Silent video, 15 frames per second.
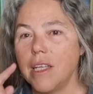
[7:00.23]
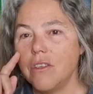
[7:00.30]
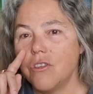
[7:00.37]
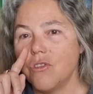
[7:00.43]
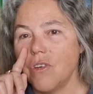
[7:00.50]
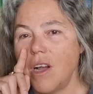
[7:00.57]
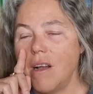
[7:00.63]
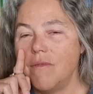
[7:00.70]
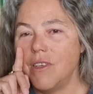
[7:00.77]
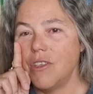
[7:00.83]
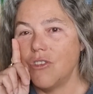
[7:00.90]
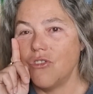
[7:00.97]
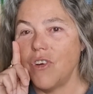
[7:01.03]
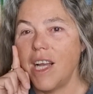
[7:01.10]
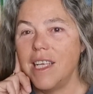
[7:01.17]
They're described
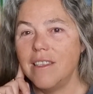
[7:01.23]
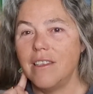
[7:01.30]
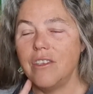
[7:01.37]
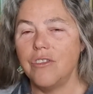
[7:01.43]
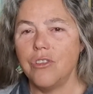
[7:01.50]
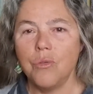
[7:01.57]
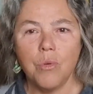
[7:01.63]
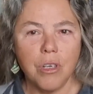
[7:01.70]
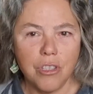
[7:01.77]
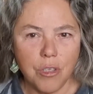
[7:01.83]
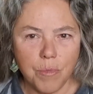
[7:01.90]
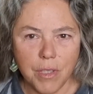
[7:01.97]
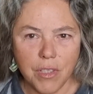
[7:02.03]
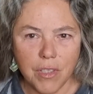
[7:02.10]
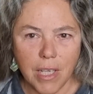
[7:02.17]
as crazies who
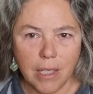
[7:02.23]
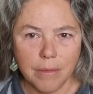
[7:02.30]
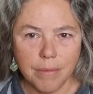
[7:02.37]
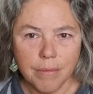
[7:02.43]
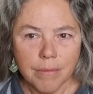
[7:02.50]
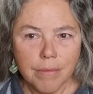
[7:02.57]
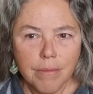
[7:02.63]
worship the sun